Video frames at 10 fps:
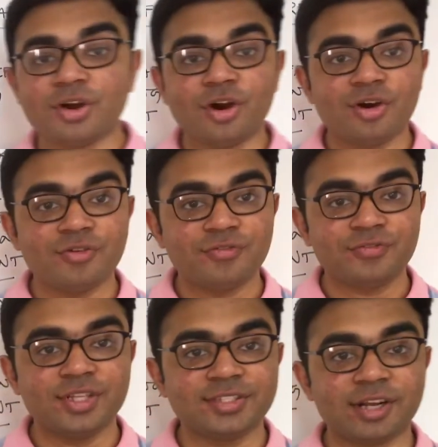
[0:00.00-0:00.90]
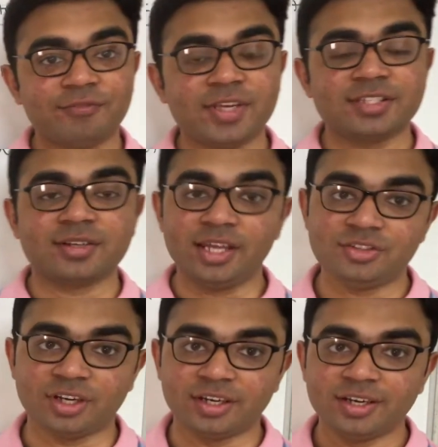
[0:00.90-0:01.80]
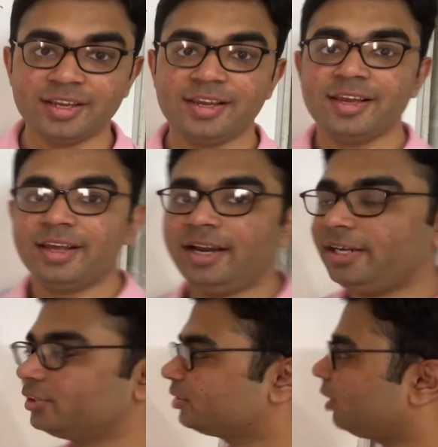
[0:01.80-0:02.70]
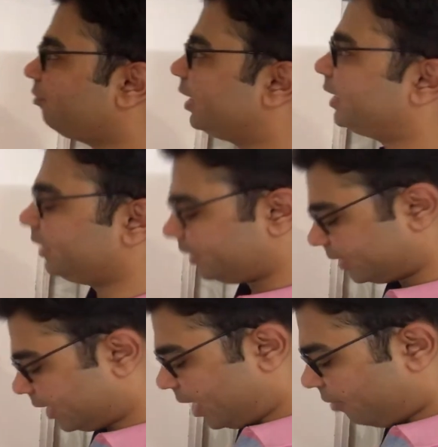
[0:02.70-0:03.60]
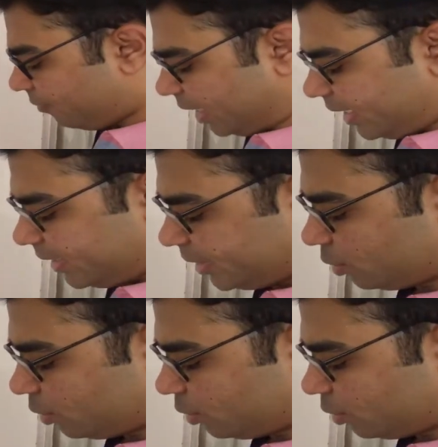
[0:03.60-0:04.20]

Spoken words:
of the surface tension, right? So surfactant, very easy to